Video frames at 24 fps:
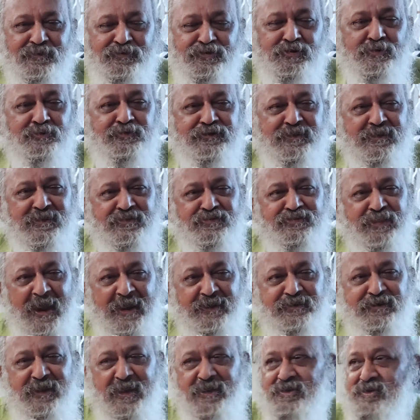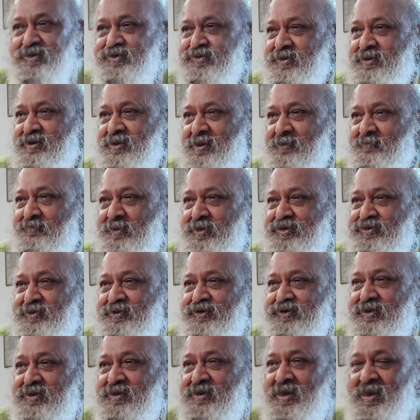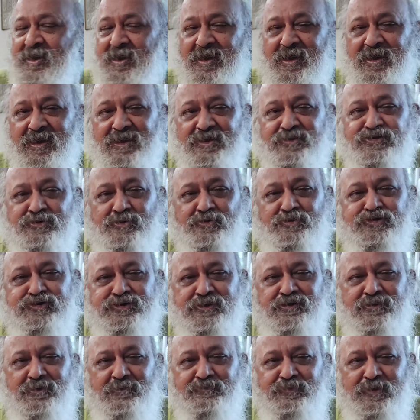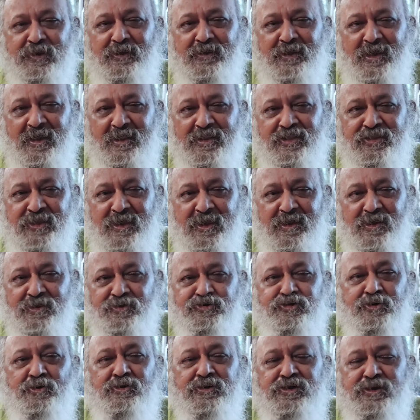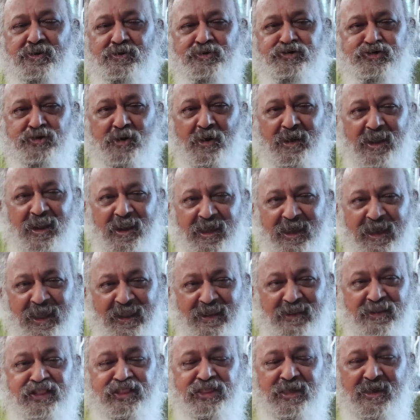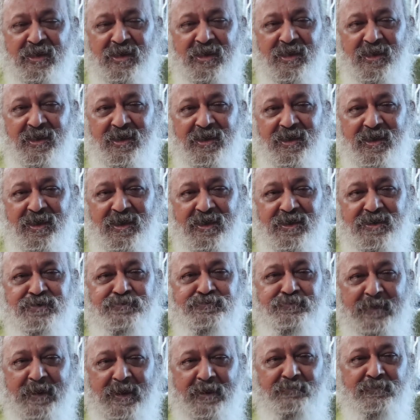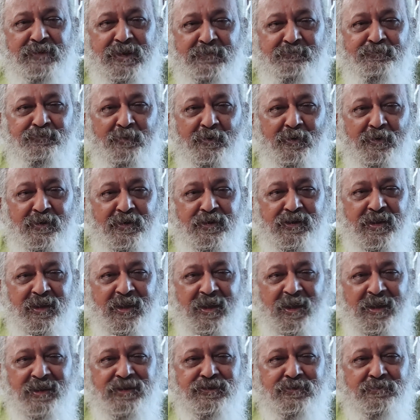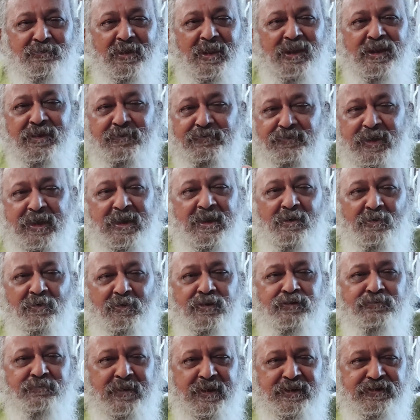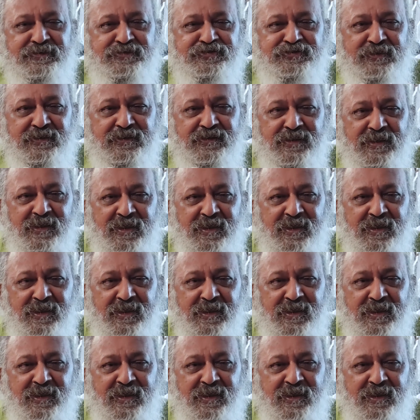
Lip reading: So that digestion capacity is question of your health. So your soil health is becoming poor, and you are living on medicine.